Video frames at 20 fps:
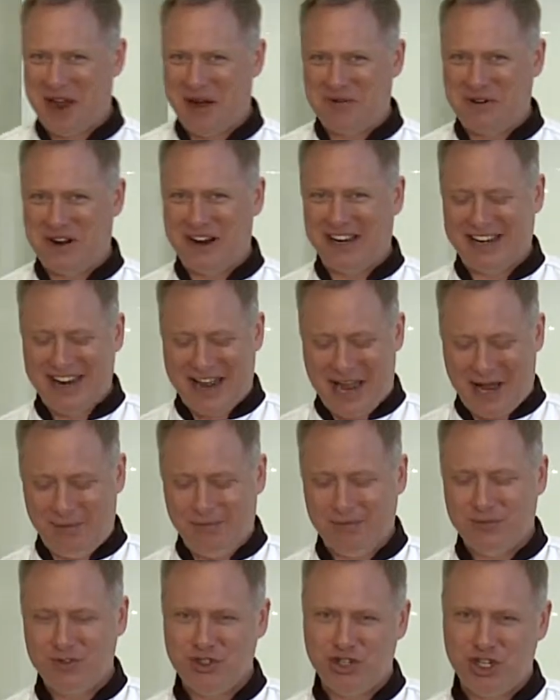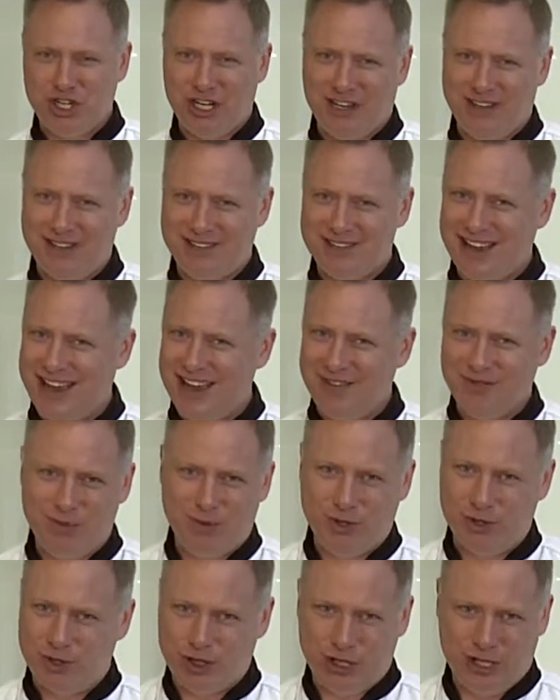out right now. Cheese. I have to
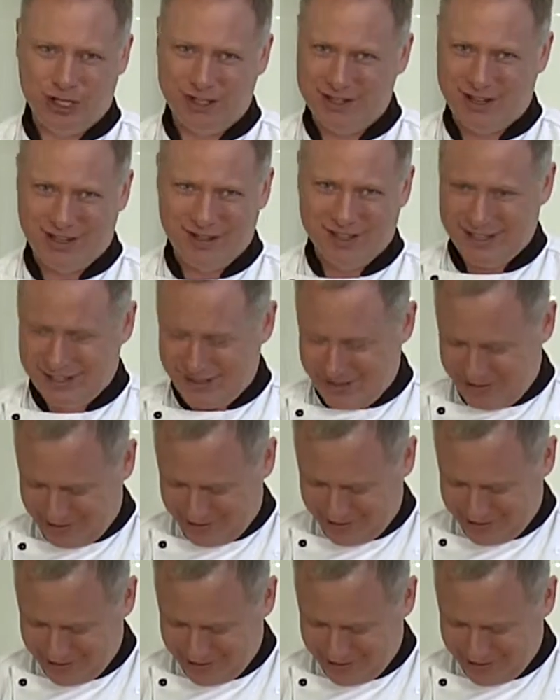put cheese on this.